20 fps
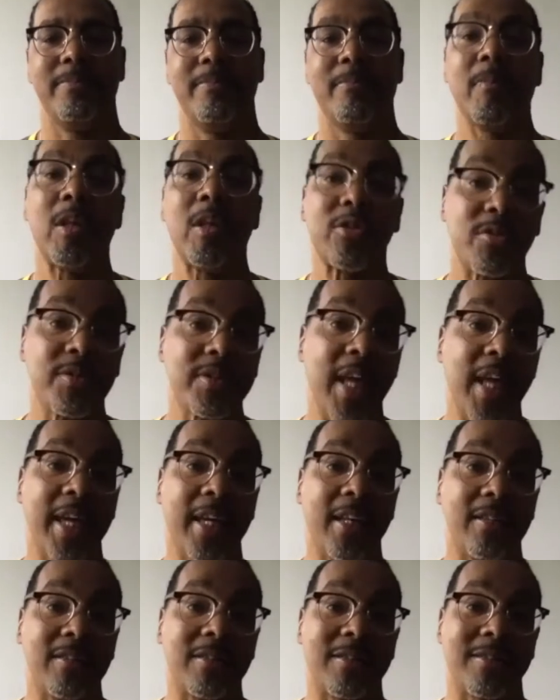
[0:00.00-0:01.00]
So
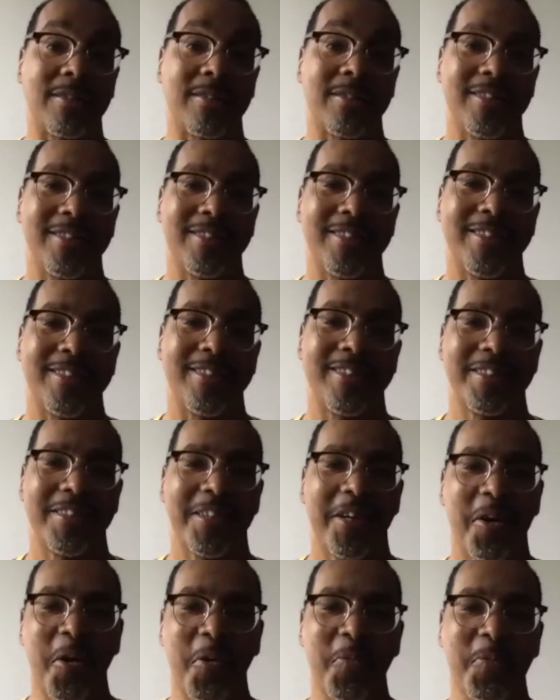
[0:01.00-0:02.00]
saints,
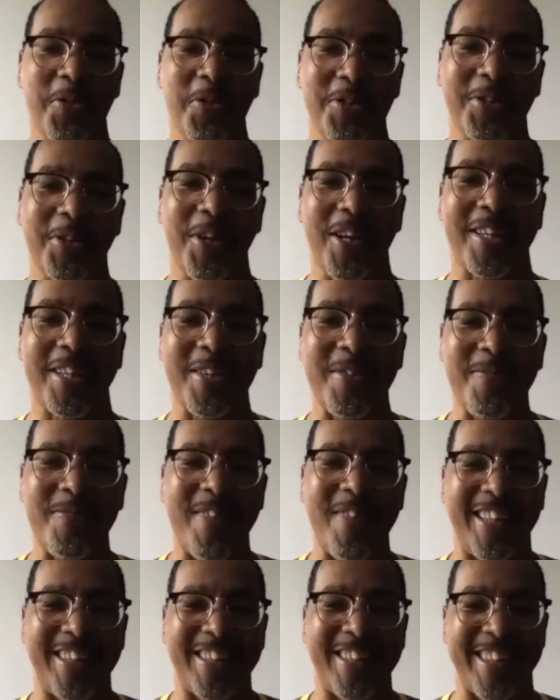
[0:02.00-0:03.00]
I hope you enjoyed the
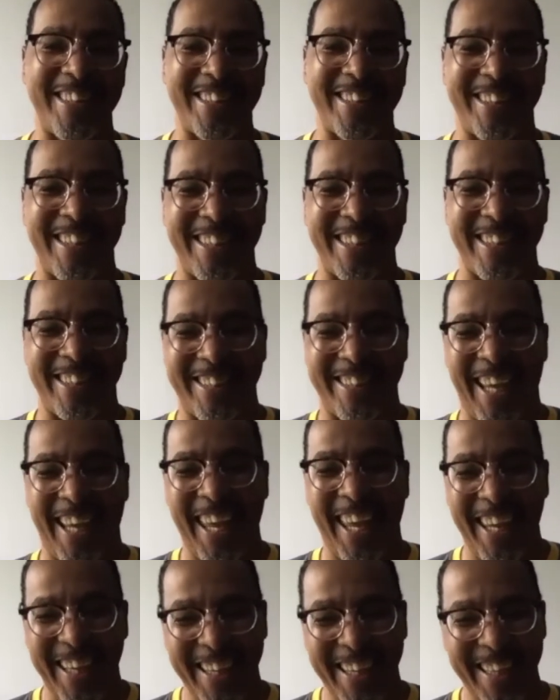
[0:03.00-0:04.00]
message
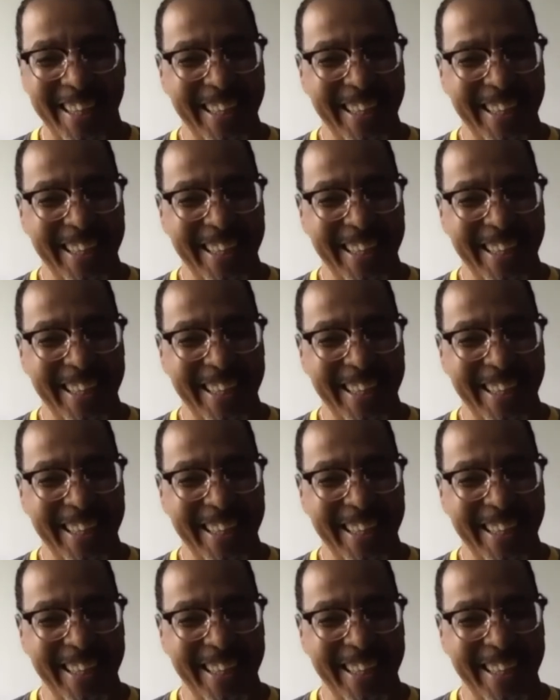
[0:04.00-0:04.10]
today.